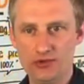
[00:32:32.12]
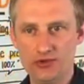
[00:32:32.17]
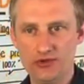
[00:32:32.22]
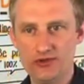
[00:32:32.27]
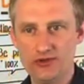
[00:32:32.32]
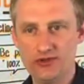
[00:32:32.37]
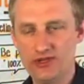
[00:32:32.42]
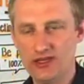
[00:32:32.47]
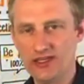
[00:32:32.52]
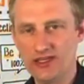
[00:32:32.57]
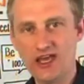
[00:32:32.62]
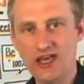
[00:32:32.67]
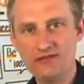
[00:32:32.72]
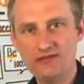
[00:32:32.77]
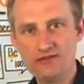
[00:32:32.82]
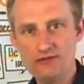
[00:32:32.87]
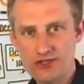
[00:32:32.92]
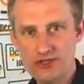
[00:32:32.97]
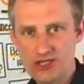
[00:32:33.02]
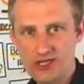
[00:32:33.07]
like have a
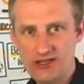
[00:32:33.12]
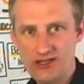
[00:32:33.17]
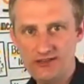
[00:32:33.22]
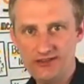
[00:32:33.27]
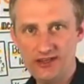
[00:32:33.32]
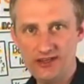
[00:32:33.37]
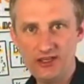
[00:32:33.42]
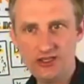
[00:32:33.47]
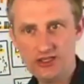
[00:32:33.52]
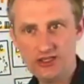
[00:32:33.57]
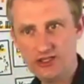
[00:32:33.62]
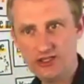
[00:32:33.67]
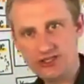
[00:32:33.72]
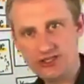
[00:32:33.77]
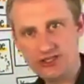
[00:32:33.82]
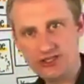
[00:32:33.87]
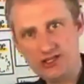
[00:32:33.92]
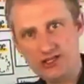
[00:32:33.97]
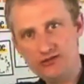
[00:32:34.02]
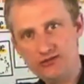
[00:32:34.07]
visualization and
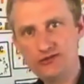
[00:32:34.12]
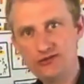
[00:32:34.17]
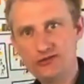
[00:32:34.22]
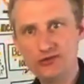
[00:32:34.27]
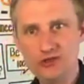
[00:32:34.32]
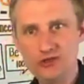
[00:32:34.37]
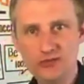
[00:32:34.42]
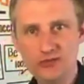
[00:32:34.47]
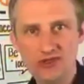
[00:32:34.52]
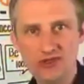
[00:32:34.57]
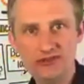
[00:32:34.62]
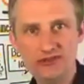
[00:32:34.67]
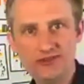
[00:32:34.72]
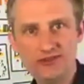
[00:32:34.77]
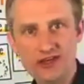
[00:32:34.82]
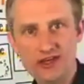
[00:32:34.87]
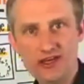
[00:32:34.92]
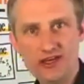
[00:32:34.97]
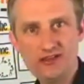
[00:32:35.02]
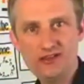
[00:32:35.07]
share your screen means
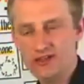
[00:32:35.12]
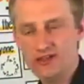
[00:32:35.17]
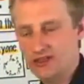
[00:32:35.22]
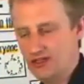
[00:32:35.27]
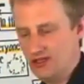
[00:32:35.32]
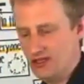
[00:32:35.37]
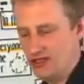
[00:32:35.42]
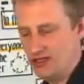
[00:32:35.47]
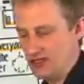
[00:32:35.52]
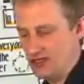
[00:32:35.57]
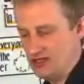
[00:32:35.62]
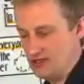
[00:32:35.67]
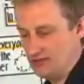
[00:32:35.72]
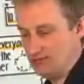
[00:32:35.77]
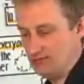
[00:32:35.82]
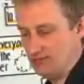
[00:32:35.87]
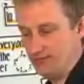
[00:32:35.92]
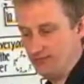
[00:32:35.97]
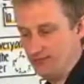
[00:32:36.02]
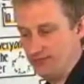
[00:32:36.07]
that,
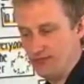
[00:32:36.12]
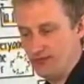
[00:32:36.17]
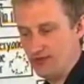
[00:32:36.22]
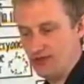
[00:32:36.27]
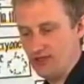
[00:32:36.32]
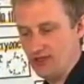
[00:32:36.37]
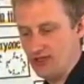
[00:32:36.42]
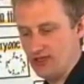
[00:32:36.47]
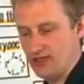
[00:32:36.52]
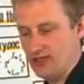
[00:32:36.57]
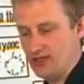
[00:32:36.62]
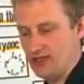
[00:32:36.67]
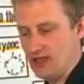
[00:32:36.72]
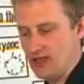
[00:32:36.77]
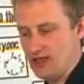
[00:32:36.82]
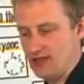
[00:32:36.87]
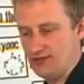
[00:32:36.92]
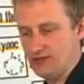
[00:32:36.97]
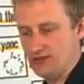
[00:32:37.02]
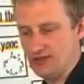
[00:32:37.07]
and
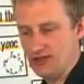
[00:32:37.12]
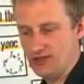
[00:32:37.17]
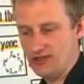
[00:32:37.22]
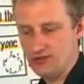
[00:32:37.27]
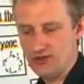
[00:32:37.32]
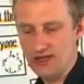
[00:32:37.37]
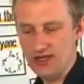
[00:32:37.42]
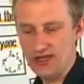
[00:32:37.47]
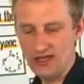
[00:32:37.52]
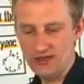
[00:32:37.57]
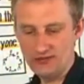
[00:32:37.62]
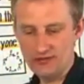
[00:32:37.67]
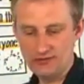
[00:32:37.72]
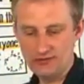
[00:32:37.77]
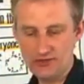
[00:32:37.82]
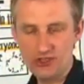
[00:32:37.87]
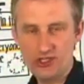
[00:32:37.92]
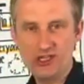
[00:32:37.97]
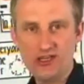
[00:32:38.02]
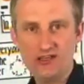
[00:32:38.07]
so that you have a
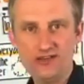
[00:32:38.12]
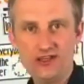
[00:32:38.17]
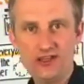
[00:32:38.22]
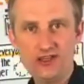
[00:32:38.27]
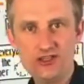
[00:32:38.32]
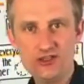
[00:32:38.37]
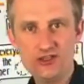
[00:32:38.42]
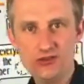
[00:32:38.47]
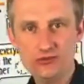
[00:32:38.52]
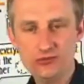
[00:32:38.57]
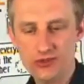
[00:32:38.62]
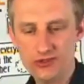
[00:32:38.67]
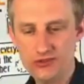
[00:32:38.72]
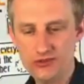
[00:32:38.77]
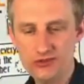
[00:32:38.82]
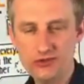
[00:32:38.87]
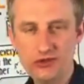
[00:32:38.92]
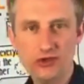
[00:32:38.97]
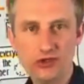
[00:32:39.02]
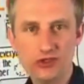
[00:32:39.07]
visualization of what you
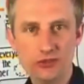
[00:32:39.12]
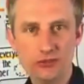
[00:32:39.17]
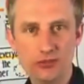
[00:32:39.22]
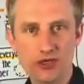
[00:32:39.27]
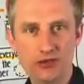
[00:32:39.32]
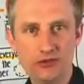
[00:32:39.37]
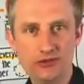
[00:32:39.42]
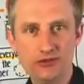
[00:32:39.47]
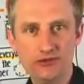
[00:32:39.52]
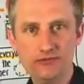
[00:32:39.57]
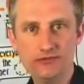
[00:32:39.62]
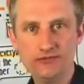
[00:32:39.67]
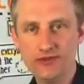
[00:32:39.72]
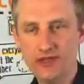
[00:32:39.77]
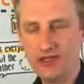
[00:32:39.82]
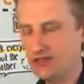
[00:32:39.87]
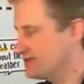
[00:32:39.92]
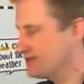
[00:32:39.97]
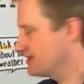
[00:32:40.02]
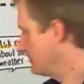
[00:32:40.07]
talk about.
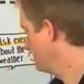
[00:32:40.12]
That's